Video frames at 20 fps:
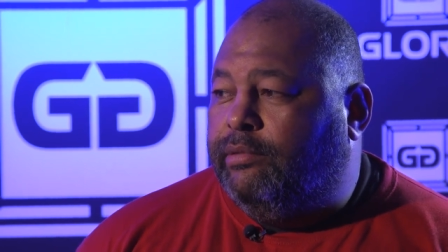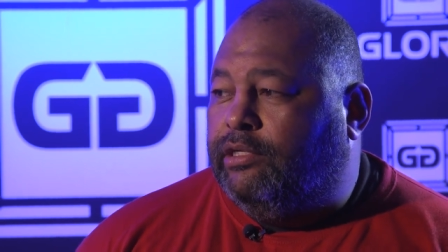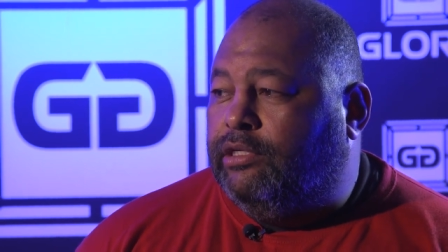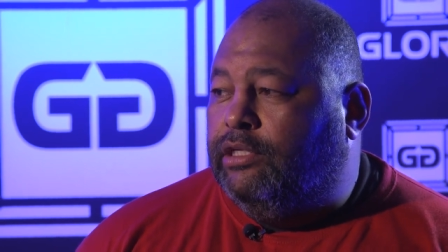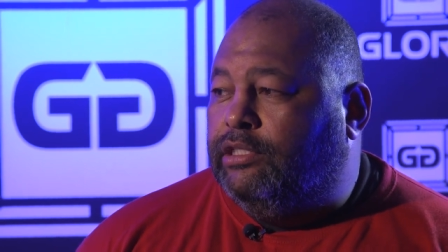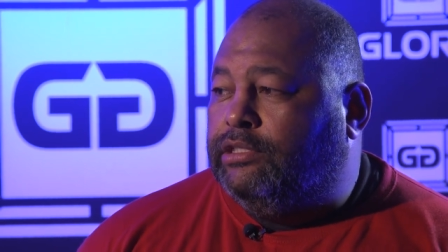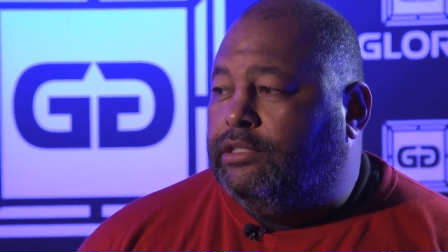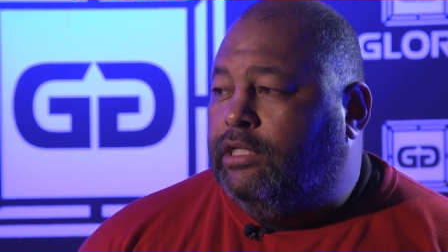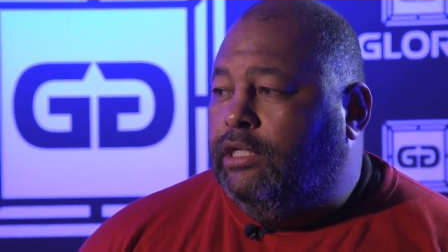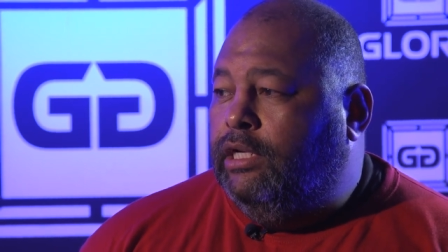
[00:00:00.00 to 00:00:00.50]

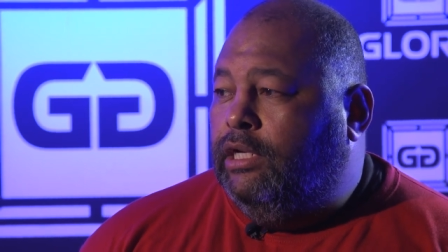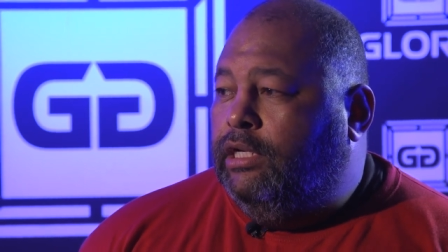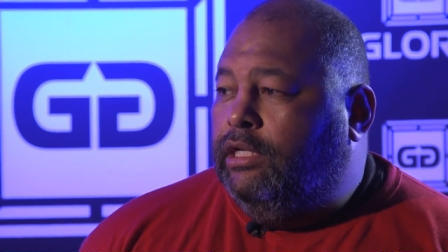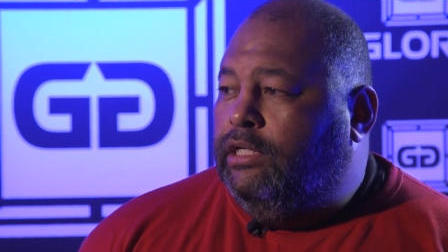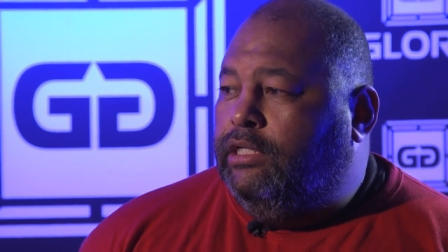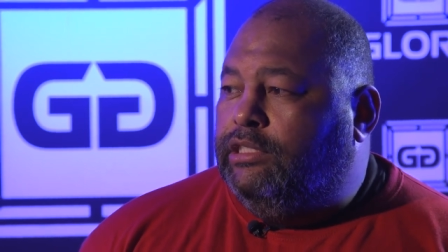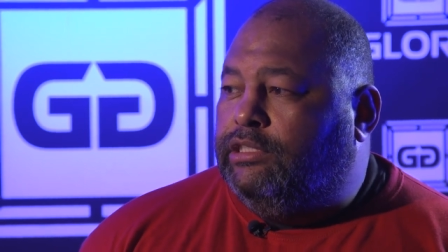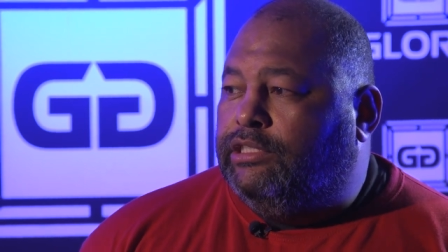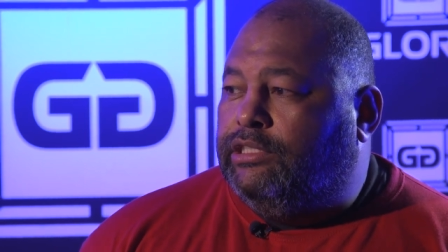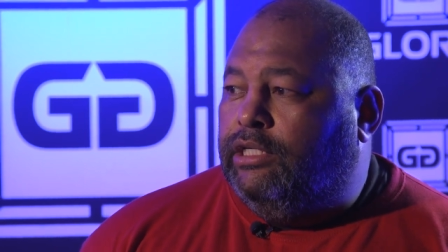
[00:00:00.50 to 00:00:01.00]
because
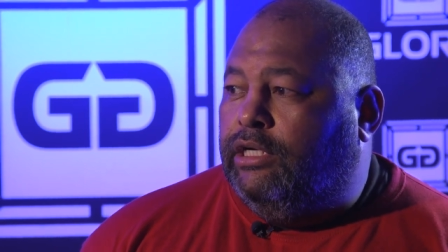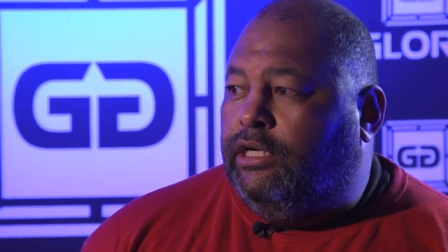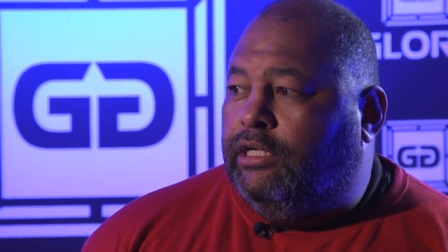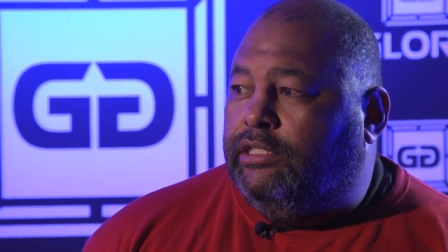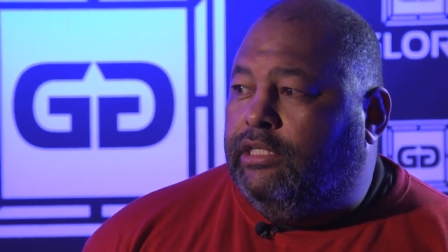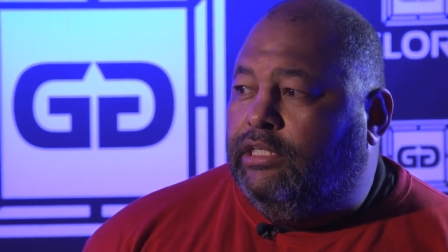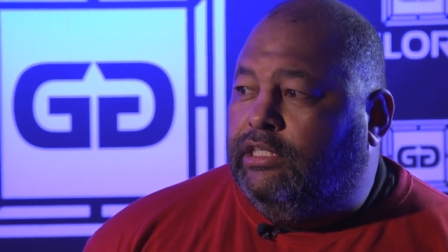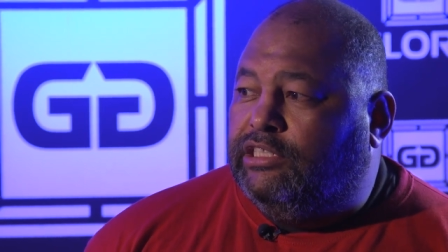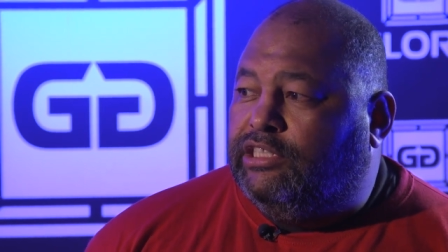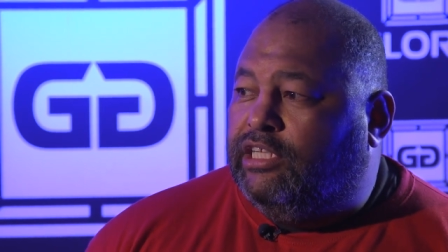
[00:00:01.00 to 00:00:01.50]
he
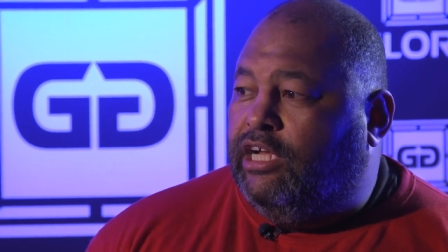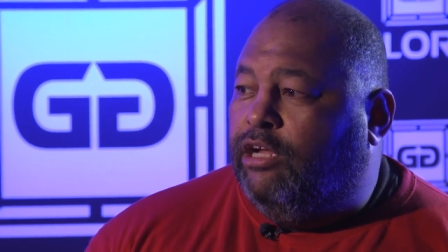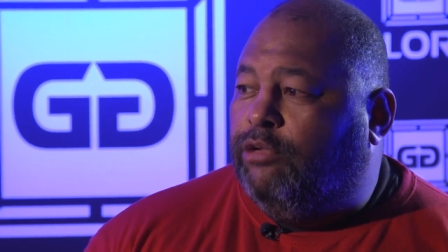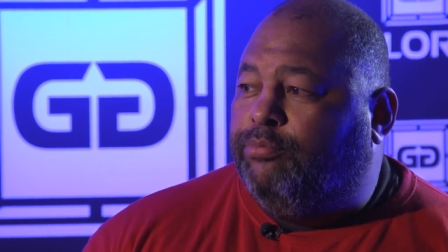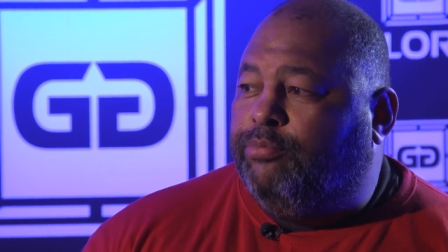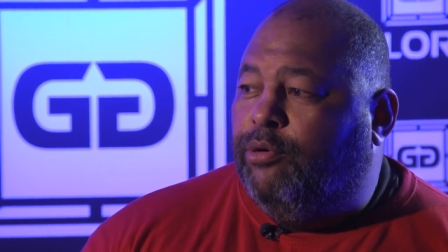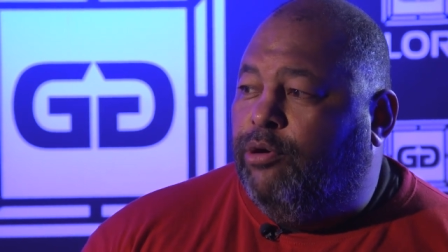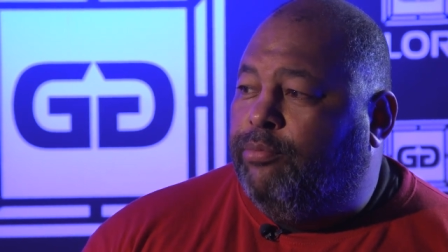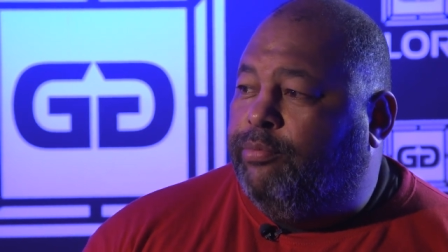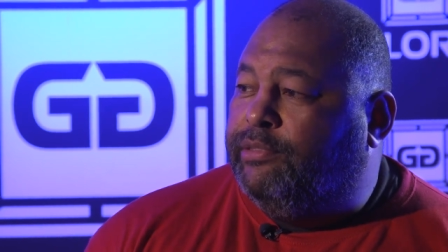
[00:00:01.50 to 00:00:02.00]
started in a
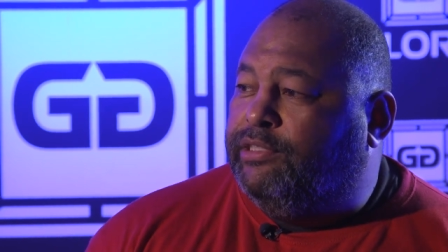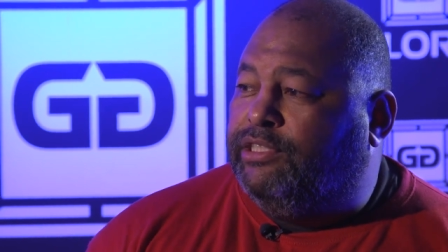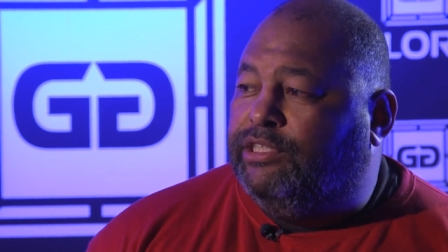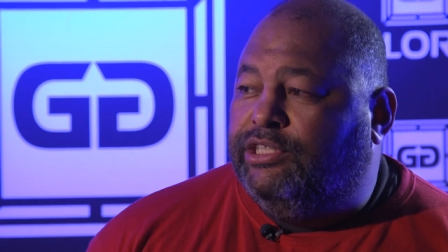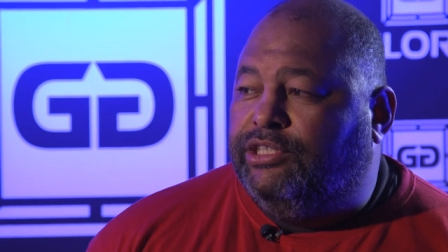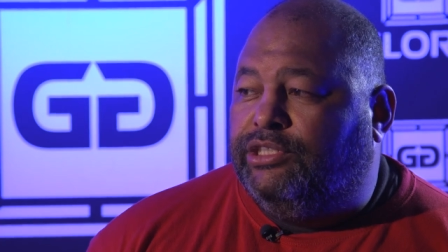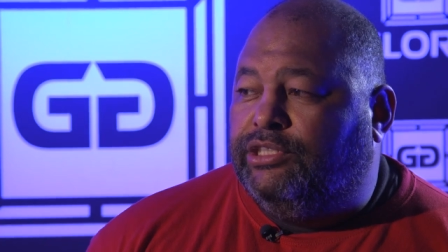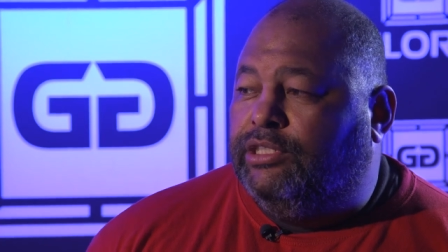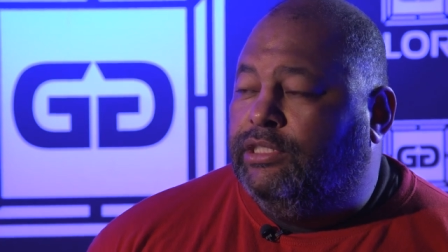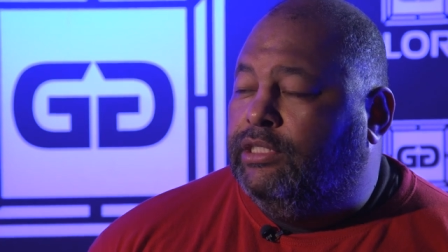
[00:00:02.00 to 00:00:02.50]
southpaw
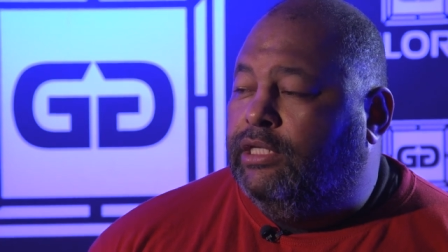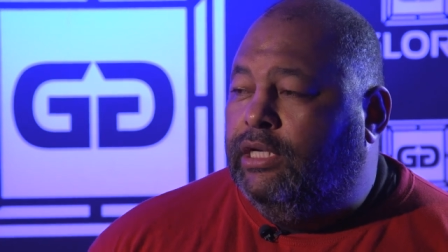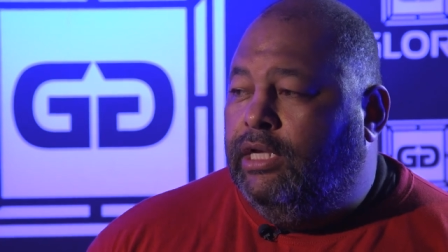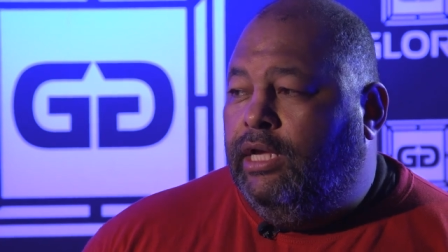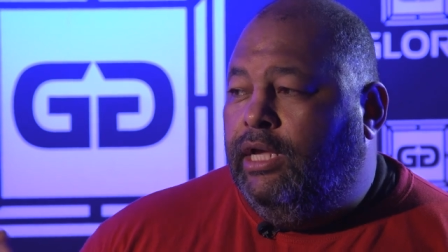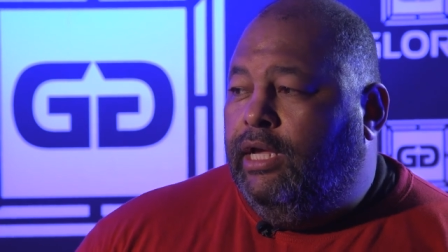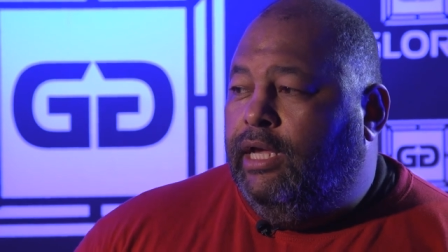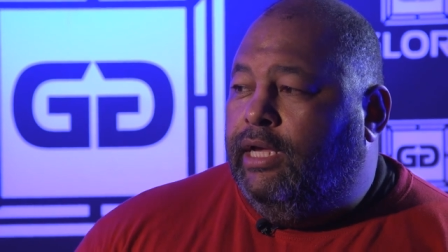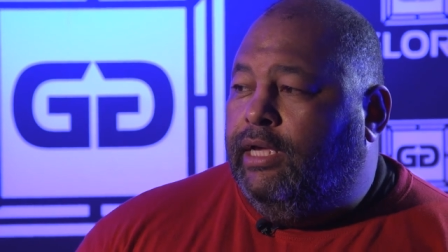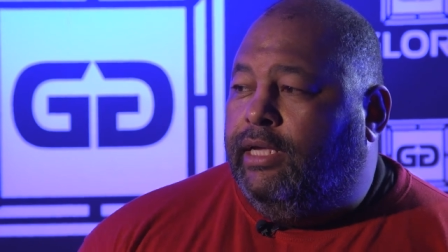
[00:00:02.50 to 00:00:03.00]
position,
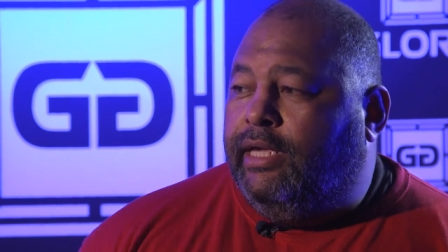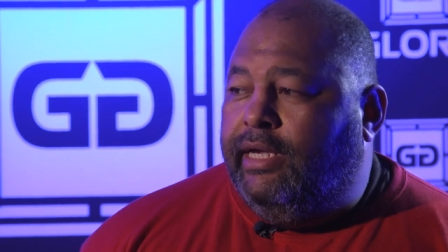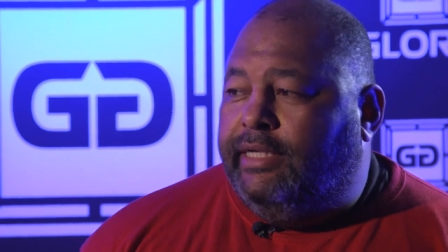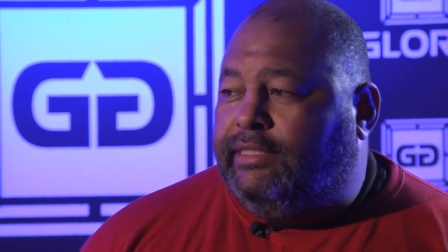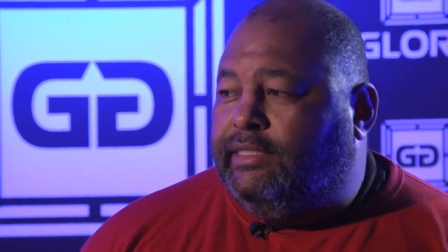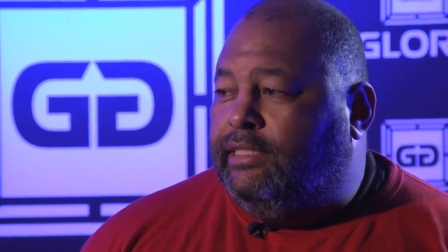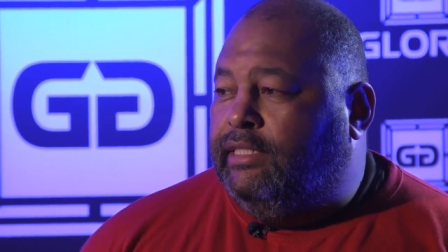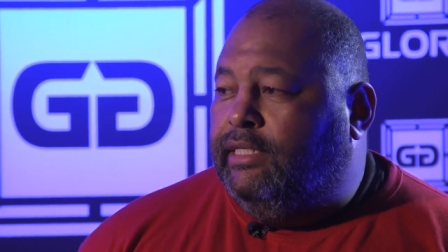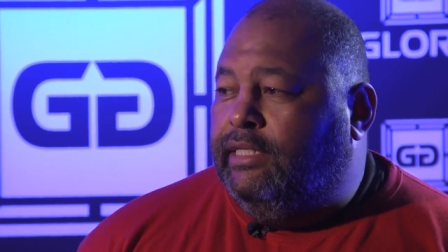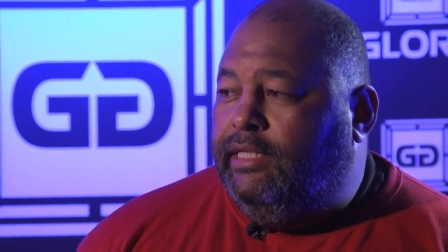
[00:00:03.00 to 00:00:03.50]

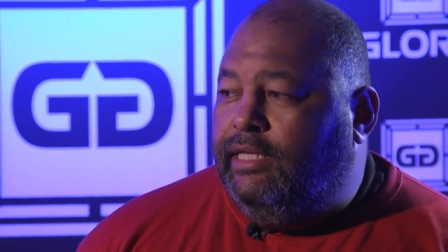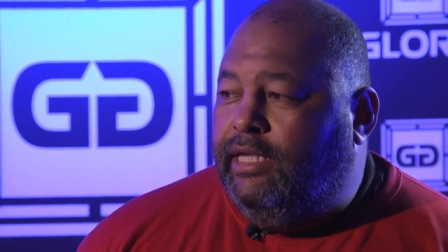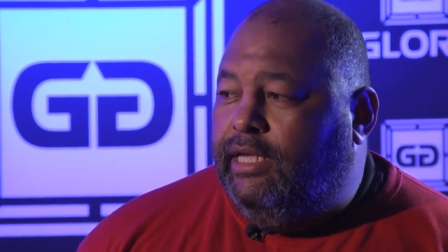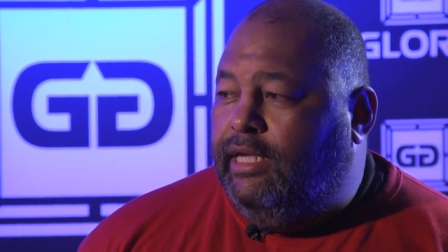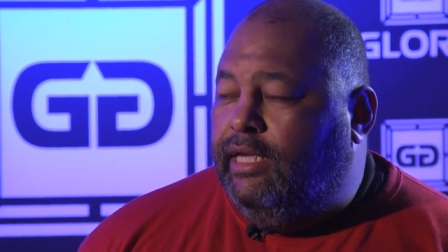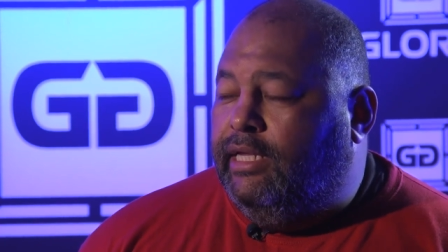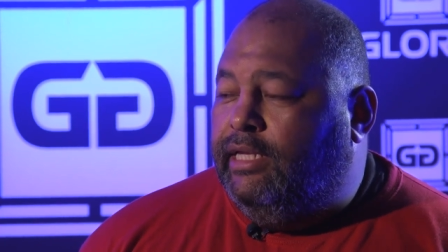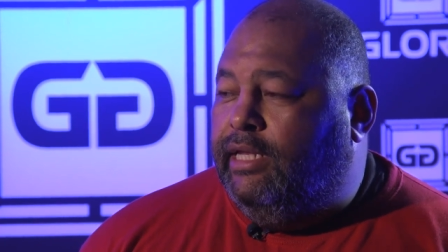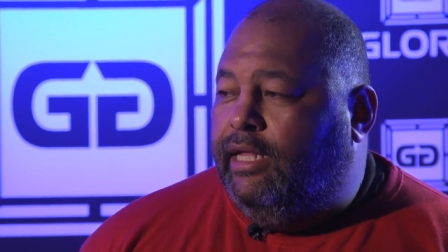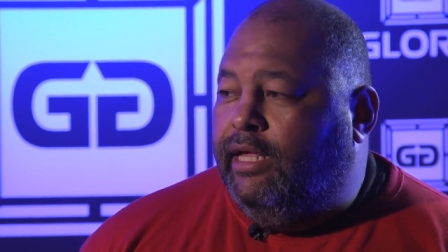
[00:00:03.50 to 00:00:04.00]
gets a
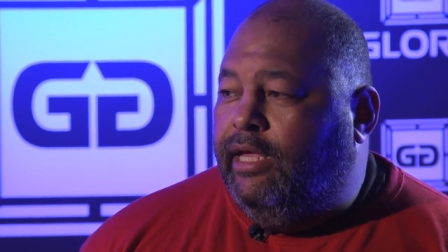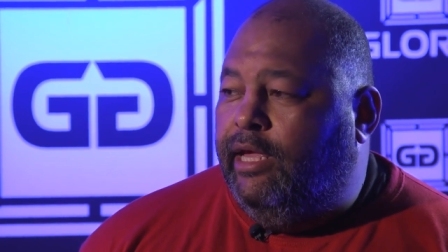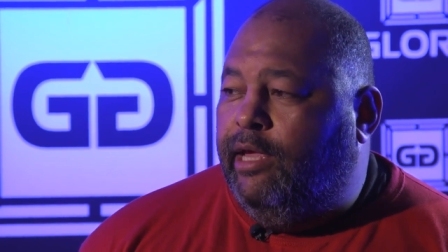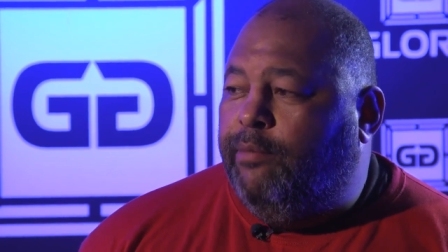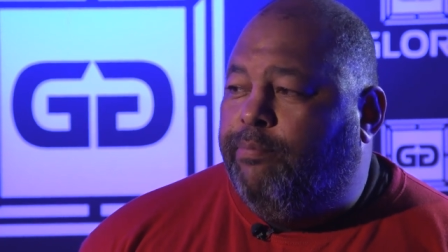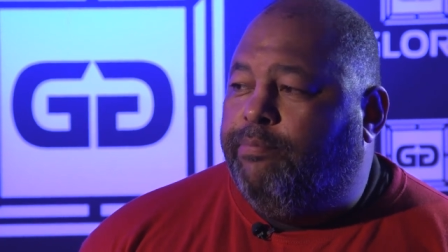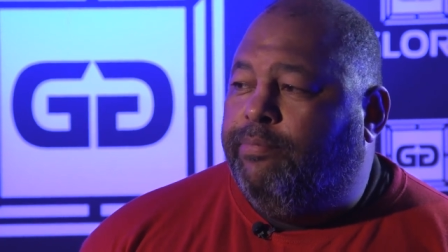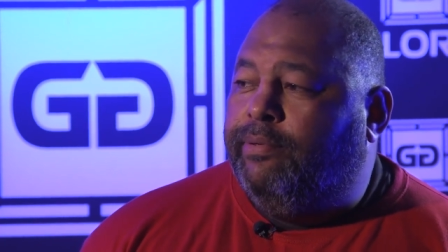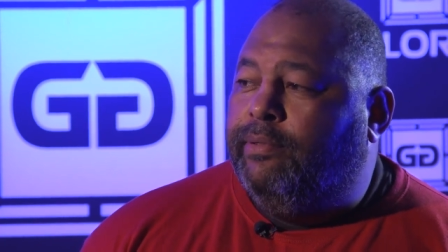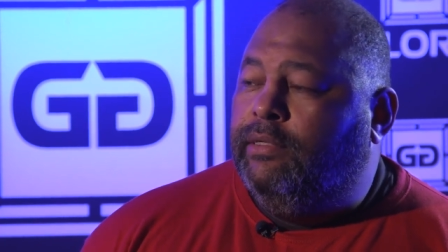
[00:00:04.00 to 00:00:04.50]
knee in the
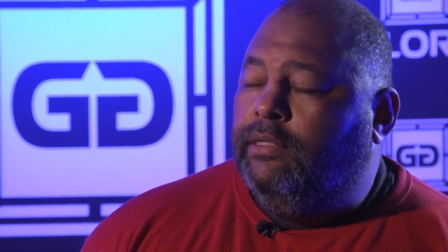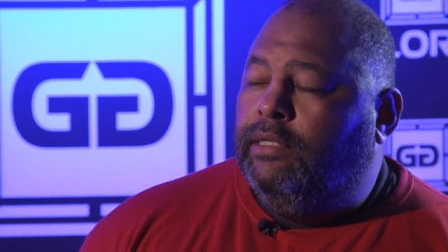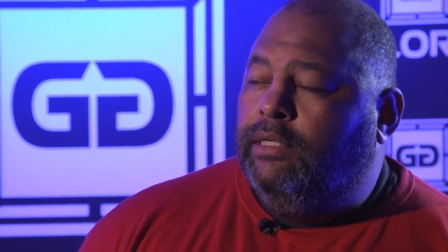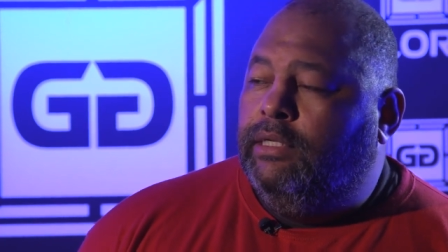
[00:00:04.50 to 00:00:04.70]
hip.